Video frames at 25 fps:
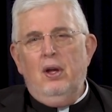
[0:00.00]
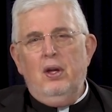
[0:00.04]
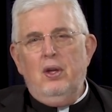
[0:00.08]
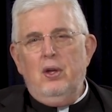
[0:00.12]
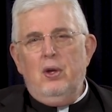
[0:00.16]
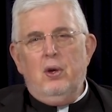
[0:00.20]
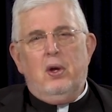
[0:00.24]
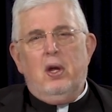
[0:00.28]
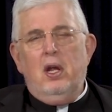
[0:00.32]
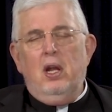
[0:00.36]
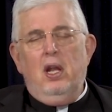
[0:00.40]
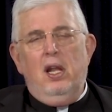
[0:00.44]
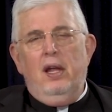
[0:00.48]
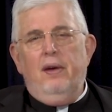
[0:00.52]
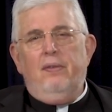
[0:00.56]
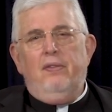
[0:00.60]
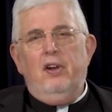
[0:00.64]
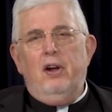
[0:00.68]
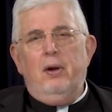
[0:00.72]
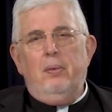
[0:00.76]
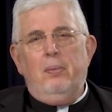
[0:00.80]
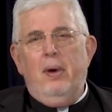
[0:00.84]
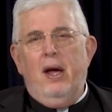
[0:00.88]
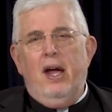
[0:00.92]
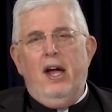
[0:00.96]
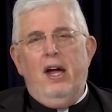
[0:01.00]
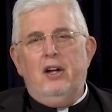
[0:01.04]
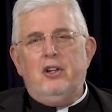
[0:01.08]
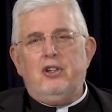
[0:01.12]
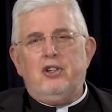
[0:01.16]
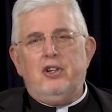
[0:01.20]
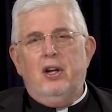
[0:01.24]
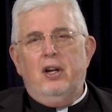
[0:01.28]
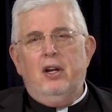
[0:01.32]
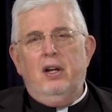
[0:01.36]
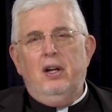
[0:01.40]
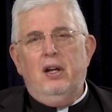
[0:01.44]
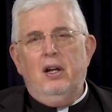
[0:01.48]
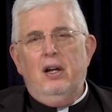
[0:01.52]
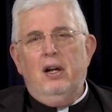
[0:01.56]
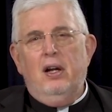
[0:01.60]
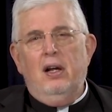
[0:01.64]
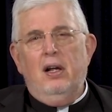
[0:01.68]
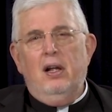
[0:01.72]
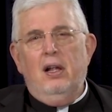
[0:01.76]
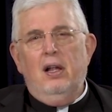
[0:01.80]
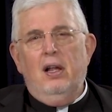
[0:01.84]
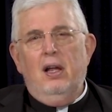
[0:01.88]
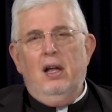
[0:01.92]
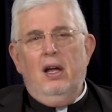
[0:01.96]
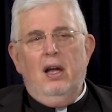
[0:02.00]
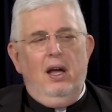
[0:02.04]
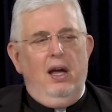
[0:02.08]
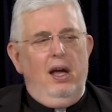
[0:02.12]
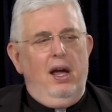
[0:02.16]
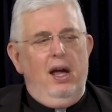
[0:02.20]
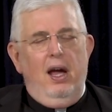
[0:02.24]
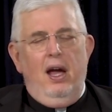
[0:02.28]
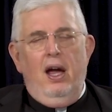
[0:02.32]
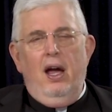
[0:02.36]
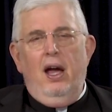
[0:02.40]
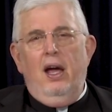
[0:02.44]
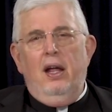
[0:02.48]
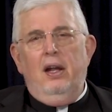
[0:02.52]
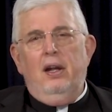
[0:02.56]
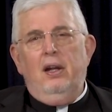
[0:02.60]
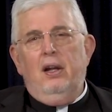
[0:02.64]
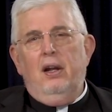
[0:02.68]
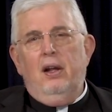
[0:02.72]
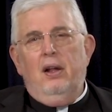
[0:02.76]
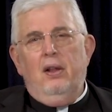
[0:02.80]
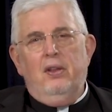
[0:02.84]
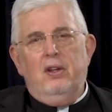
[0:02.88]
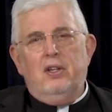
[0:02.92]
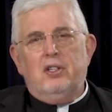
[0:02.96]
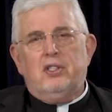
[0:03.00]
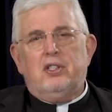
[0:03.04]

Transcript: You can live in a mansion and the